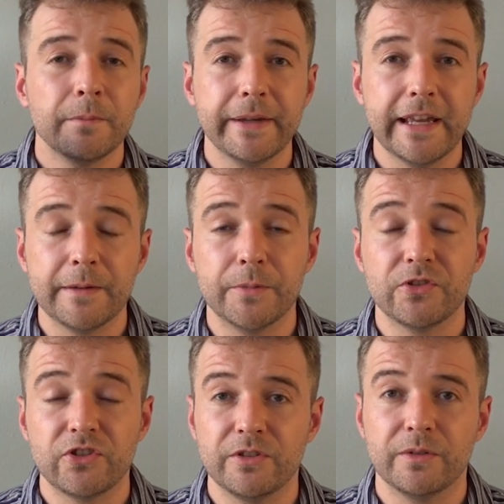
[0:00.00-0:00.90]
be able
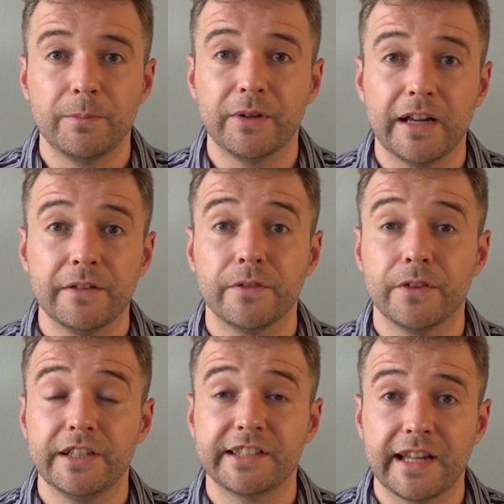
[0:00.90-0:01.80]
to apply for
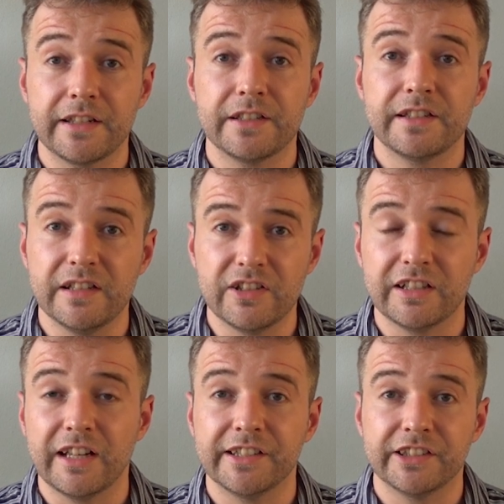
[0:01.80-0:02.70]
the standard teaching
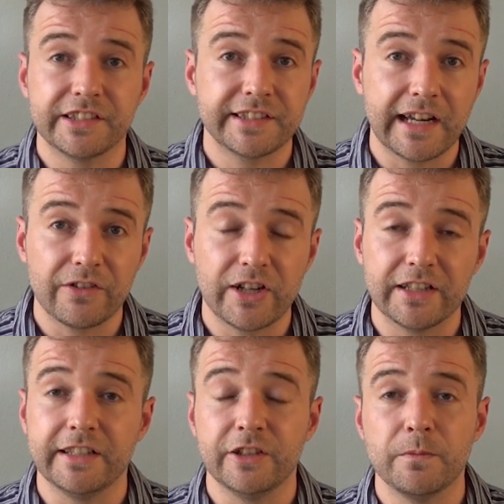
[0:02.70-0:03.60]
license
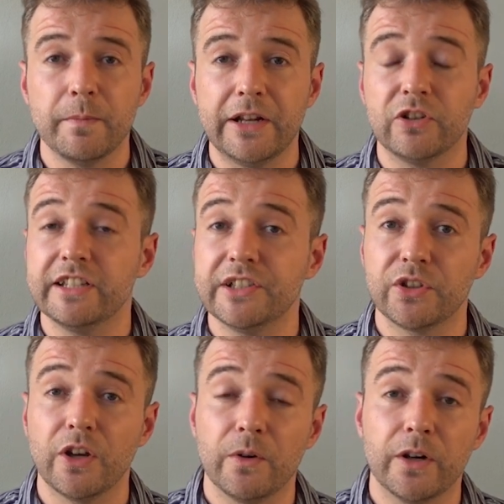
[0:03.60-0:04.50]
directly. You may not need
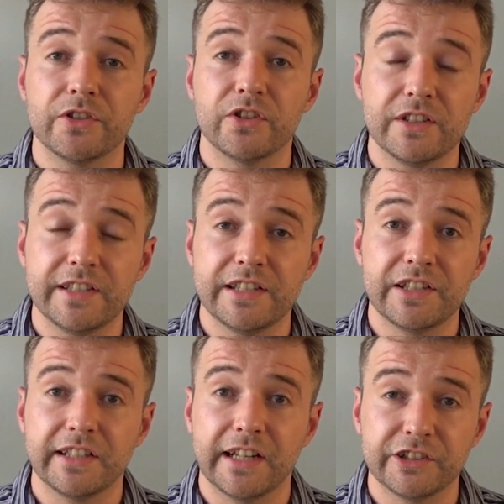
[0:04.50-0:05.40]
to go onto the
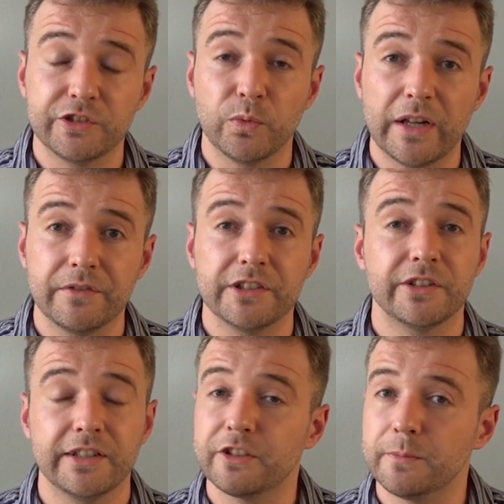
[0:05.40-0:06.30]
teaching license waiver,
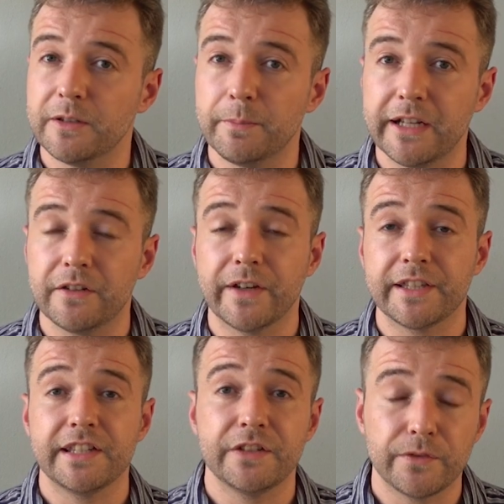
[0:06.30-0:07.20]
so this could be a big
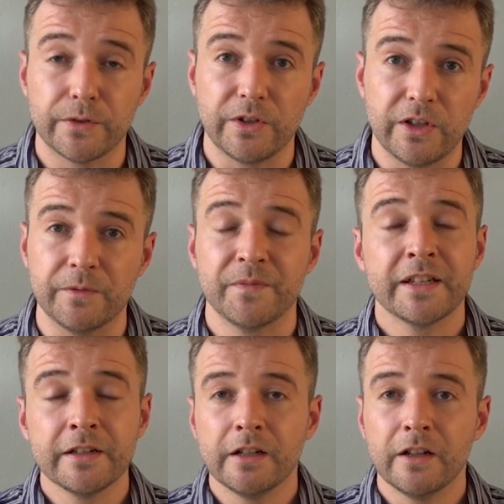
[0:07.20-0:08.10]
advantage for you.
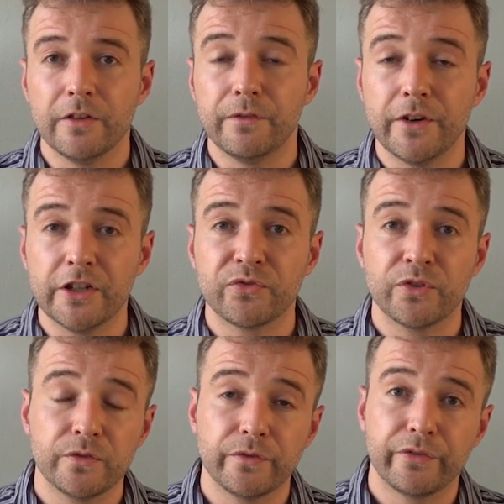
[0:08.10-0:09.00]
The first
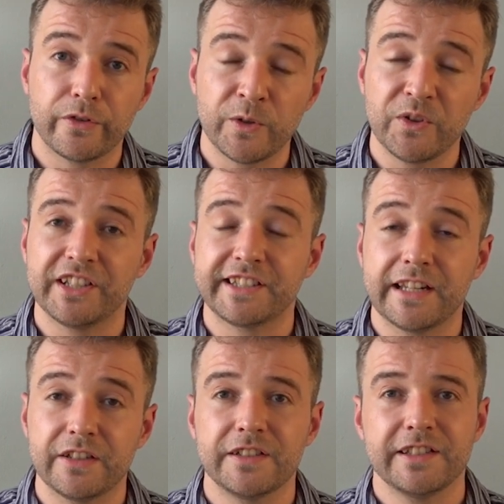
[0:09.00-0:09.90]
route through the
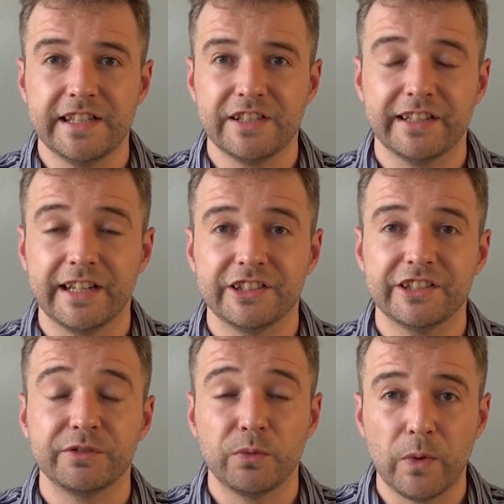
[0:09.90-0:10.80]
standard teaching
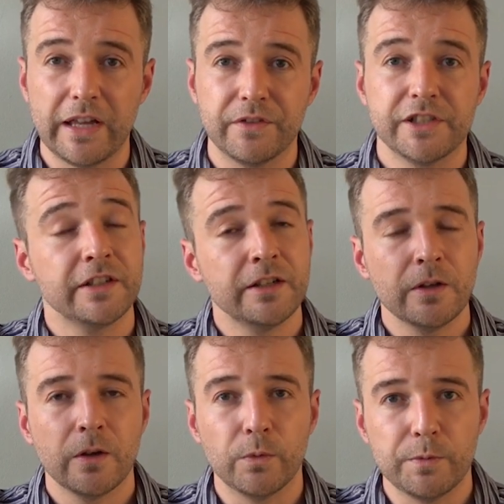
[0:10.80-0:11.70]
license waivers
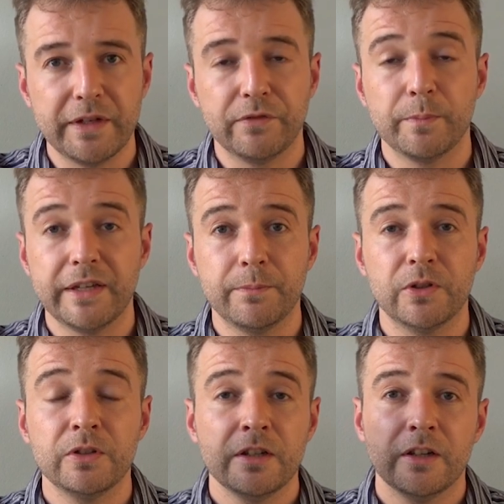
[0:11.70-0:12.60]
would be for
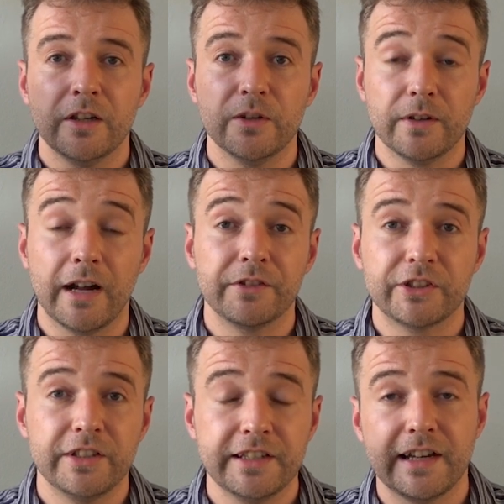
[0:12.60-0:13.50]
people who have
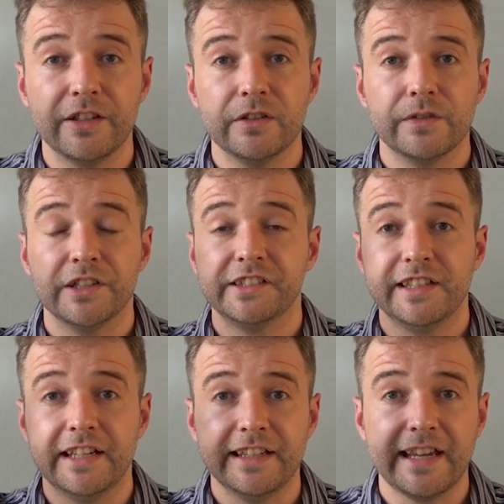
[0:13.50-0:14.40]
studied at
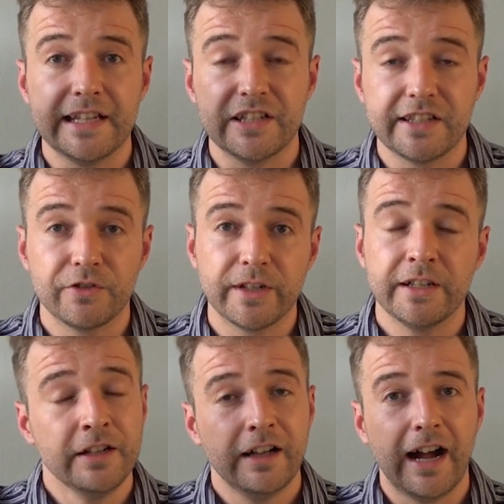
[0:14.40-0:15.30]
university and gained a
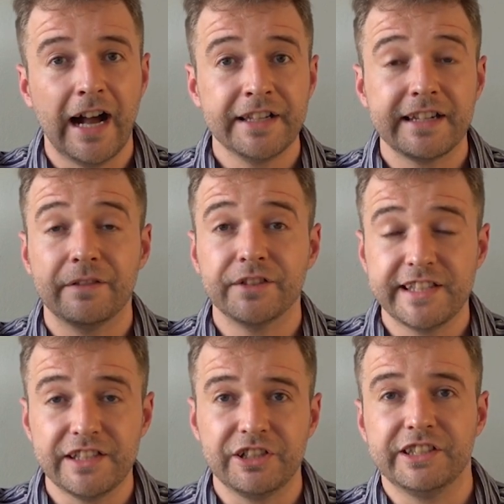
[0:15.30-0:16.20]
degree and have a
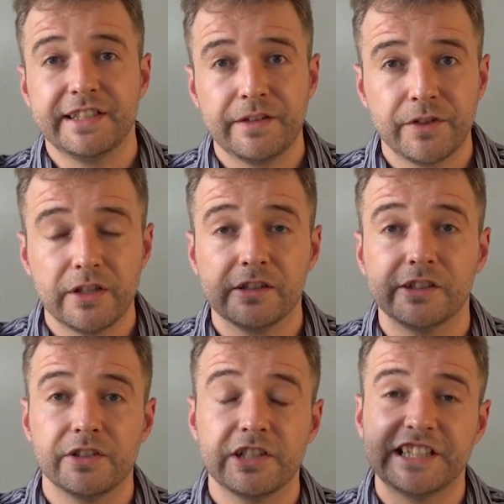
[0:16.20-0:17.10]
teaching certificate,
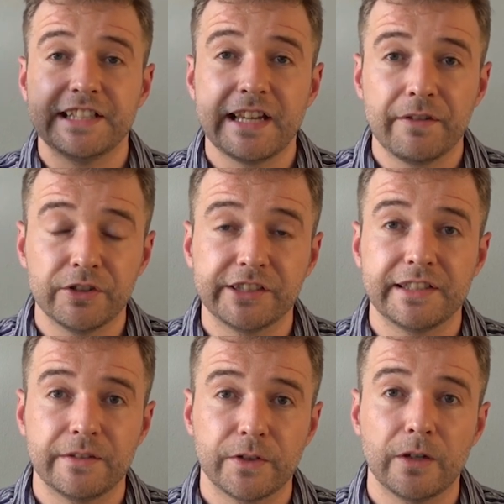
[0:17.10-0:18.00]
such as a TEFL
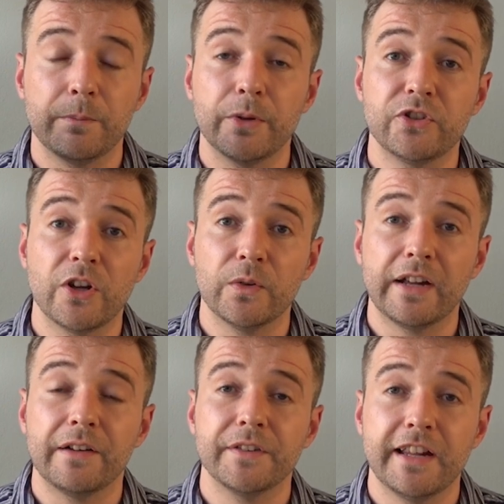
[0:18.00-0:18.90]
certificate, but don't
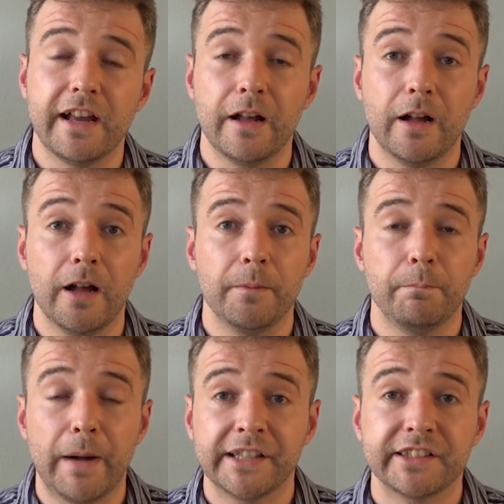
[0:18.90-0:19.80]
have a
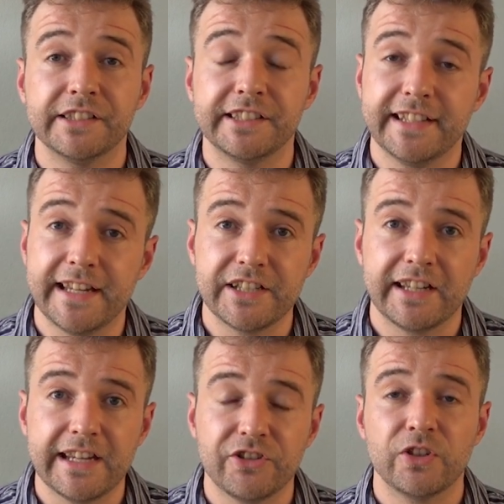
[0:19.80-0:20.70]
master's in
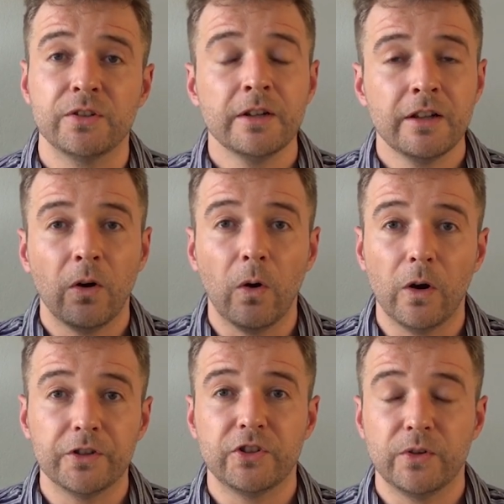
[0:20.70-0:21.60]
education
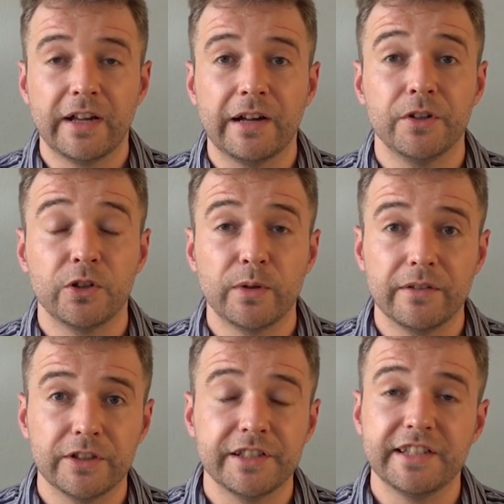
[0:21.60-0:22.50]
or don't have an
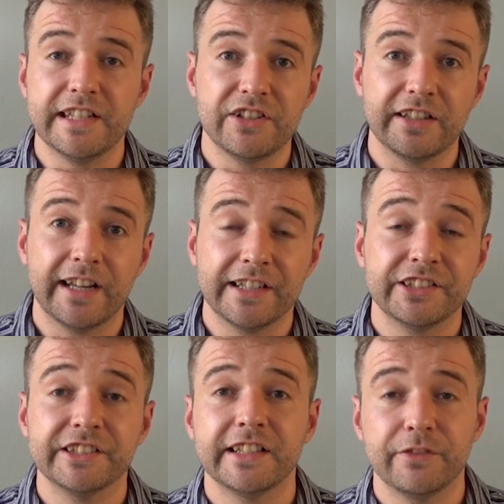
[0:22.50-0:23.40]
equivalent teaching
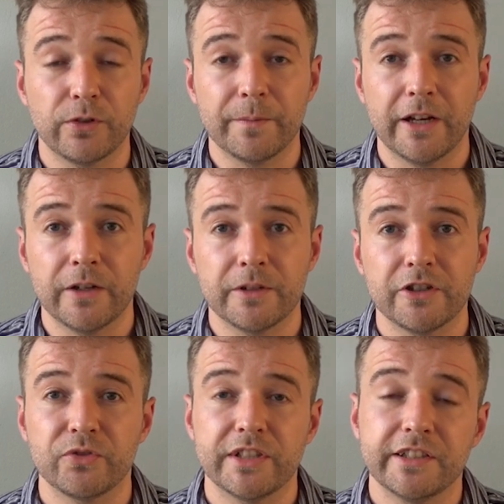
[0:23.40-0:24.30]
license from their home
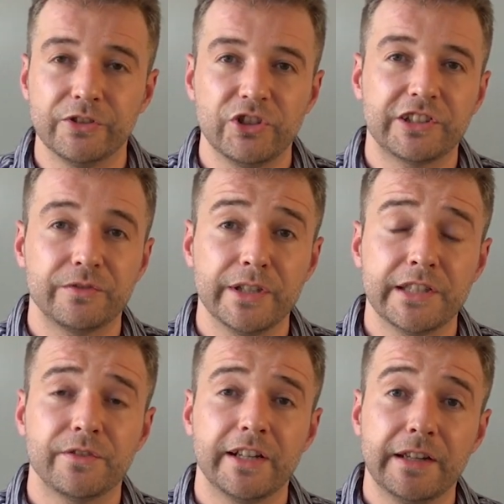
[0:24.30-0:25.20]
country. So just to
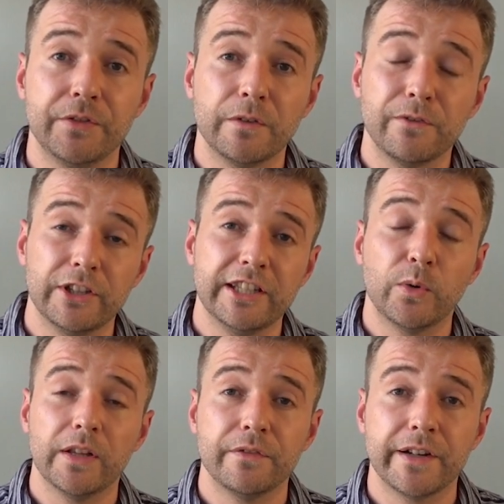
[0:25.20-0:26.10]
reiterate, if you're fully
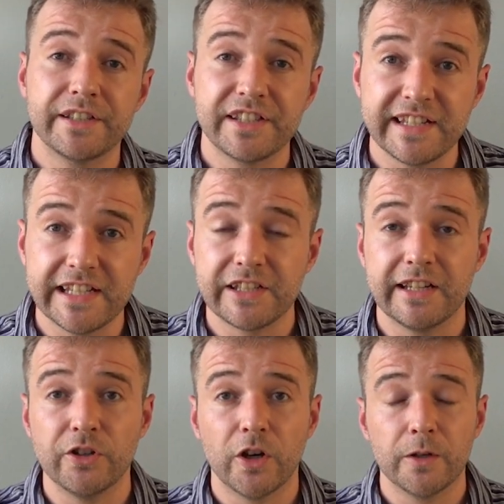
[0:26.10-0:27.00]
qualified to teach
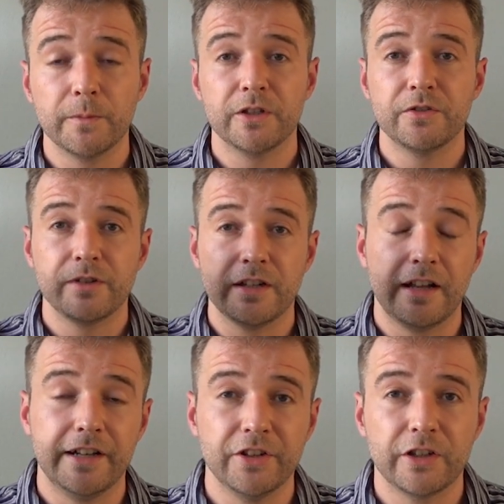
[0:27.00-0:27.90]
in your home country
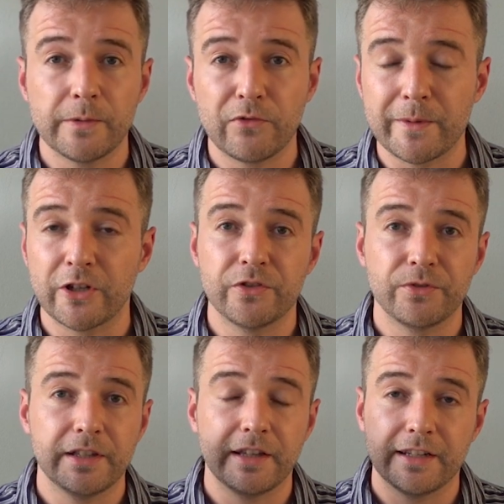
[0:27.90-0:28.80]
and you're coming from a
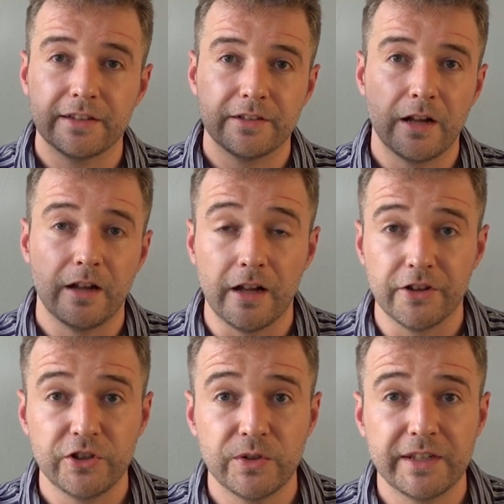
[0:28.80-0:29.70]
country like
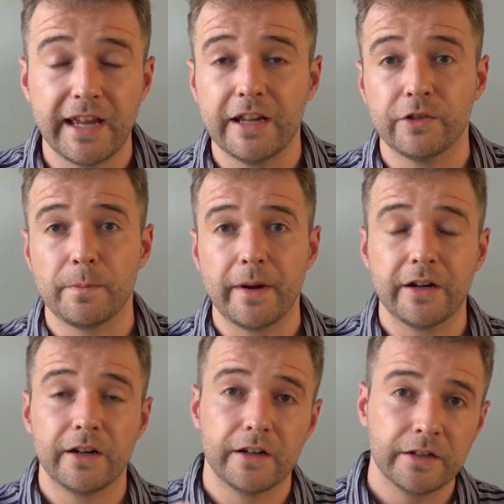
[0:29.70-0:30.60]
the UK or
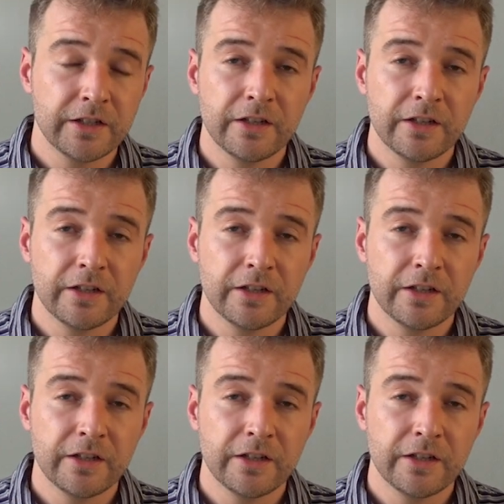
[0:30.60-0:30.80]
America